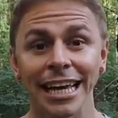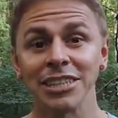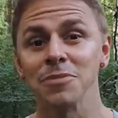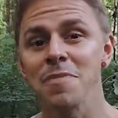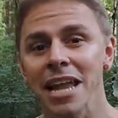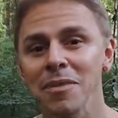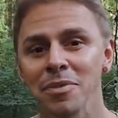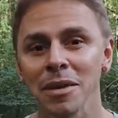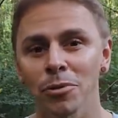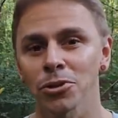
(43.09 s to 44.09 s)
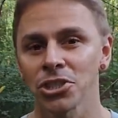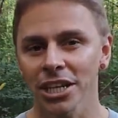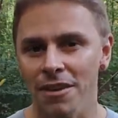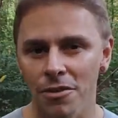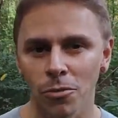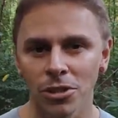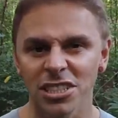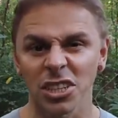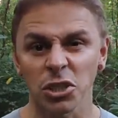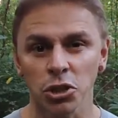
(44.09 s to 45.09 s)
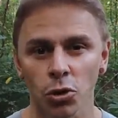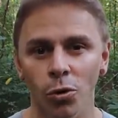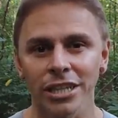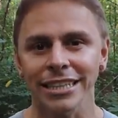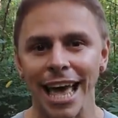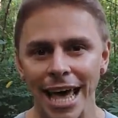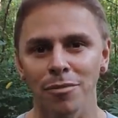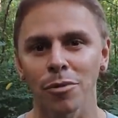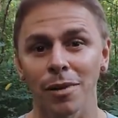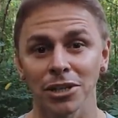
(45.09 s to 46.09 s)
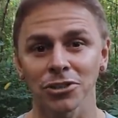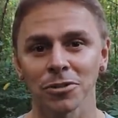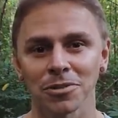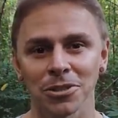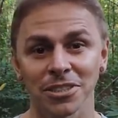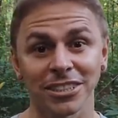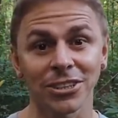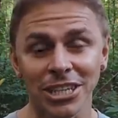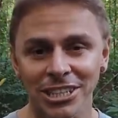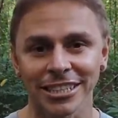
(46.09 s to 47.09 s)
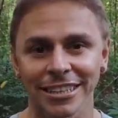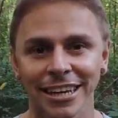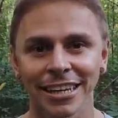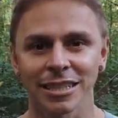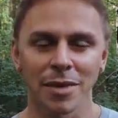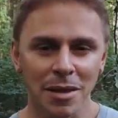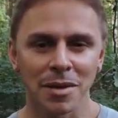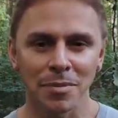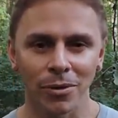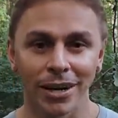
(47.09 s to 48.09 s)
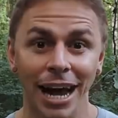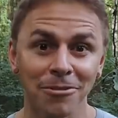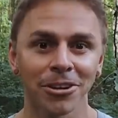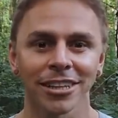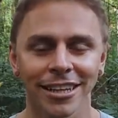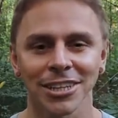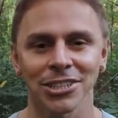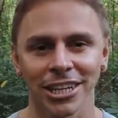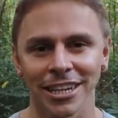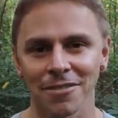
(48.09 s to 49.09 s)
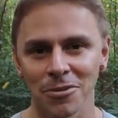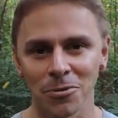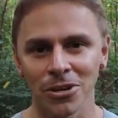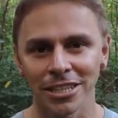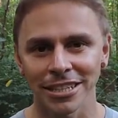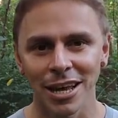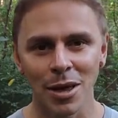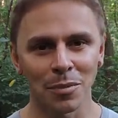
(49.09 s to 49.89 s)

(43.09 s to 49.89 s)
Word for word: And to many people, chicken of the woods is a choice edible mushroom, so it's delicious to many people, and I really like chicken of the woods.